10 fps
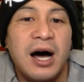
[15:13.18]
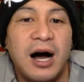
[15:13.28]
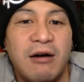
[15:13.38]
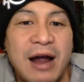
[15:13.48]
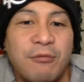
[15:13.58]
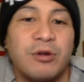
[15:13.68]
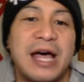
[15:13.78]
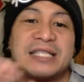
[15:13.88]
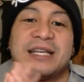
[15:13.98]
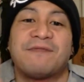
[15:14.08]
All right, well,
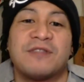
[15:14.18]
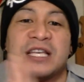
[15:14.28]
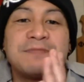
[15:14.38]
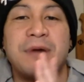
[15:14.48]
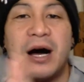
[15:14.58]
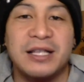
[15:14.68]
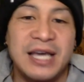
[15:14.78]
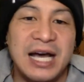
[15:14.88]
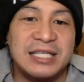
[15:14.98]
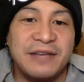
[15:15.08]
that's it for this
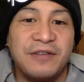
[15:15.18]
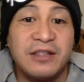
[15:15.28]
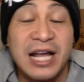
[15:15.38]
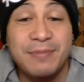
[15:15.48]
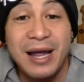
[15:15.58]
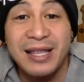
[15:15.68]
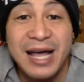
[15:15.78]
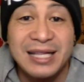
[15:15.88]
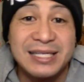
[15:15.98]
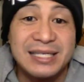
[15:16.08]
podcast. If you like my
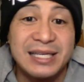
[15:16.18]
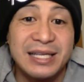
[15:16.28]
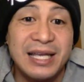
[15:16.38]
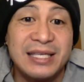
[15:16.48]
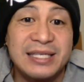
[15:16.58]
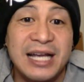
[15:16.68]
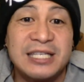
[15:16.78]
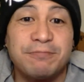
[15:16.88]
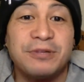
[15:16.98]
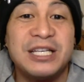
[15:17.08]
analysis and
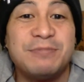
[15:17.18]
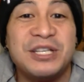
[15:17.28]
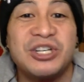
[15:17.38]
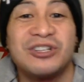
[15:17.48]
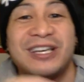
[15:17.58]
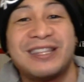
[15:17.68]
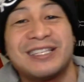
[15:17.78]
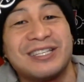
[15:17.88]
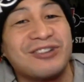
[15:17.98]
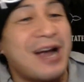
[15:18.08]
insights, please be sure to hit
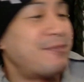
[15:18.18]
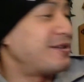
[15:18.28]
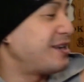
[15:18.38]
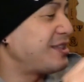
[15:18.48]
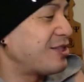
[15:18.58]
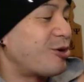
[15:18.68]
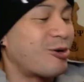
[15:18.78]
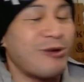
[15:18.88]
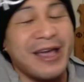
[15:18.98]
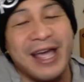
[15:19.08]
the subscribe button in the
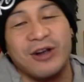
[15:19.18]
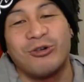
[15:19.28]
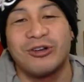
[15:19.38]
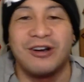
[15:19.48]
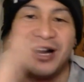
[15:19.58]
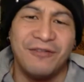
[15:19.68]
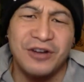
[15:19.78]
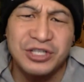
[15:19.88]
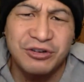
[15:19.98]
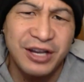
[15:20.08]
lower right-hand corner
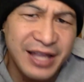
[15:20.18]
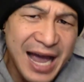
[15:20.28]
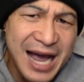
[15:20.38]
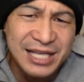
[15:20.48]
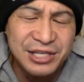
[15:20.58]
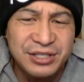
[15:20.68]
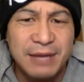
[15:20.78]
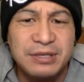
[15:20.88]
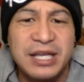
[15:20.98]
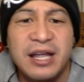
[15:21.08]
of your screen as you stay
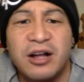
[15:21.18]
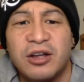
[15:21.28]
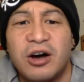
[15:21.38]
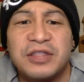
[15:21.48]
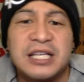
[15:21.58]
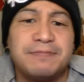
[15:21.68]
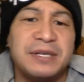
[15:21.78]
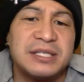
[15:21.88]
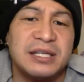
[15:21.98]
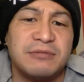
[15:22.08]
up to date on all things
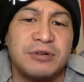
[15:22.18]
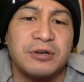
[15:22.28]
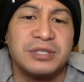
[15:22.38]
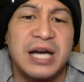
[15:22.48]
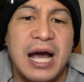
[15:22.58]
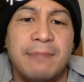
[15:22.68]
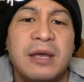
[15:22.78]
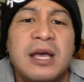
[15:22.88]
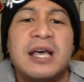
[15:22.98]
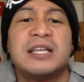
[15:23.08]
Beast in real time.
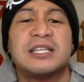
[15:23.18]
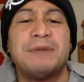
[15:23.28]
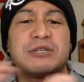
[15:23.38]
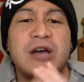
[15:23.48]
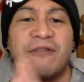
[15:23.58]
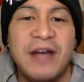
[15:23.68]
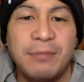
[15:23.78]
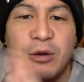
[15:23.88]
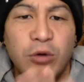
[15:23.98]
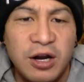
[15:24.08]
So Beast Rider
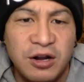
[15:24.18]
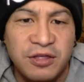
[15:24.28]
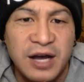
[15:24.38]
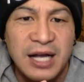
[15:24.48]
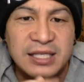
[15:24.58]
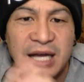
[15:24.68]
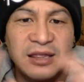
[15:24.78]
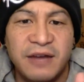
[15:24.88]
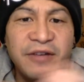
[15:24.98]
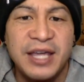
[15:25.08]
family, what are your thoughts? I
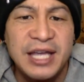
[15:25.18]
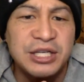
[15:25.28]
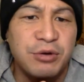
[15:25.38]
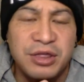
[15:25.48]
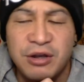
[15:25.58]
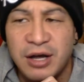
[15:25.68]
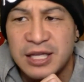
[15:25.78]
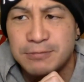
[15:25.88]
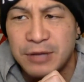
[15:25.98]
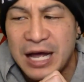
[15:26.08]
love engaging with you on
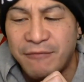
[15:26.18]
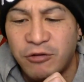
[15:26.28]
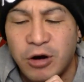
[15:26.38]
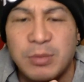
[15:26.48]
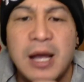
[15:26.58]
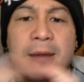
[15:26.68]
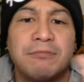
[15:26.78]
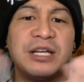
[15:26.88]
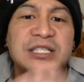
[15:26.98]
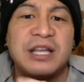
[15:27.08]
this platform.
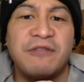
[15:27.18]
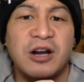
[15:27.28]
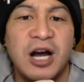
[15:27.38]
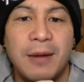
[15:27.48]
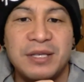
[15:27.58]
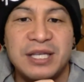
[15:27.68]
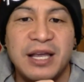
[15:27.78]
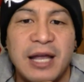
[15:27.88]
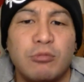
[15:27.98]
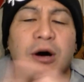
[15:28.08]
Please leave your comments. And
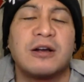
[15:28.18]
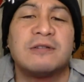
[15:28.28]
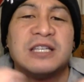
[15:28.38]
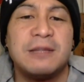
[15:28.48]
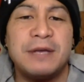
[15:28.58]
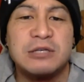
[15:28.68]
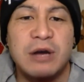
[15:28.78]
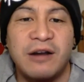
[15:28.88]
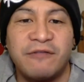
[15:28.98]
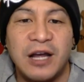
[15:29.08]
again, welcome to the Beast
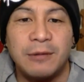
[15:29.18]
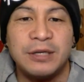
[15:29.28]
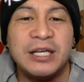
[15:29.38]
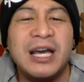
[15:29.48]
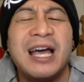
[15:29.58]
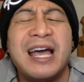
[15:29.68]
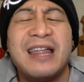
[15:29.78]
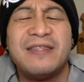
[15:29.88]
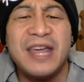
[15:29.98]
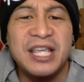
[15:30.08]
Rider family.
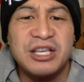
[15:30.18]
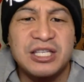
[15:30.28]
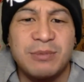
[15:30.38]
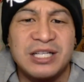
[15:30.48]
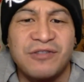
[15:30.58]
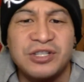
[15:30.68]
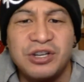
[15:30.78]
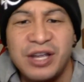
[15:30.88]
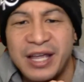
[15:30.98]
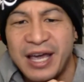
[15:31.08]
Thank you so much for
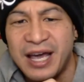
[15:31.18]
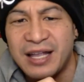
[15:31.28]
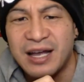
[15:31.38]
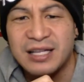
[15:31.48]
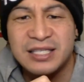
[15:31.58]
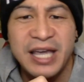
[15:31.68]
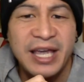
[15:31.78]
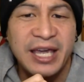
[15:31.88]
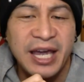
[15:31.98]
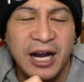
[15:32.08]
tuning in.
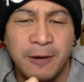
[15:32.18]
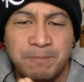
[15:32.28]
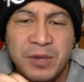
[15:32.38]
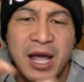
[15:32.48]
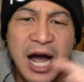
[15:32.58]
Take care.